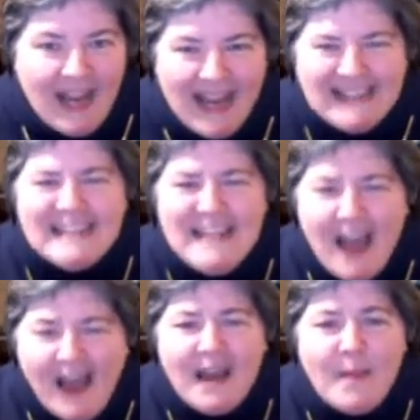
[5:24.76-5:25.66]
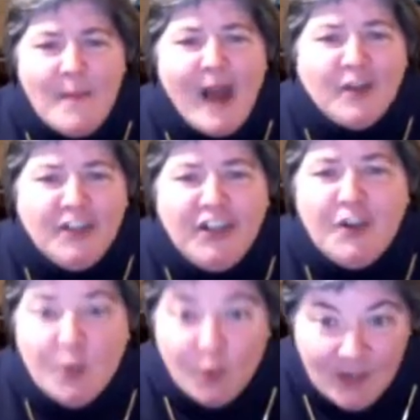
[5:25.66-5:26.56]
It's not about
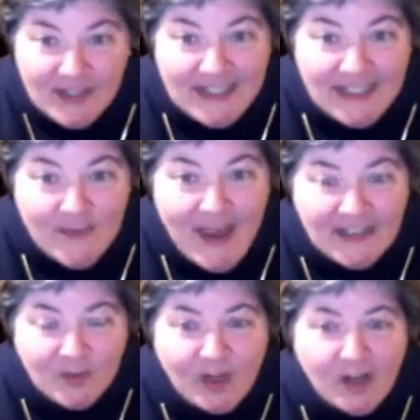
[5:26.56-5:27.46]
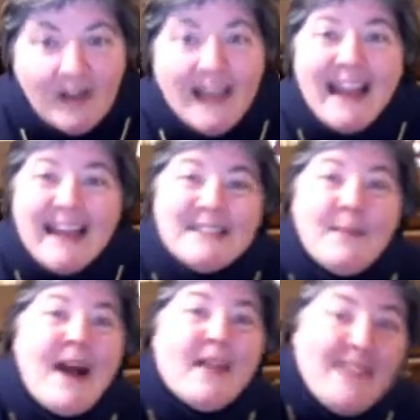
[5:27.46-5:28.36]
you, says Maxwell. It's
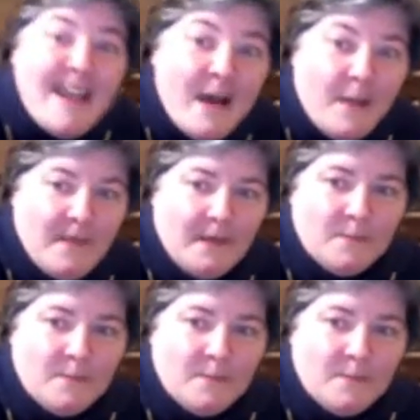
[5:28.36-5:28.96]
about them.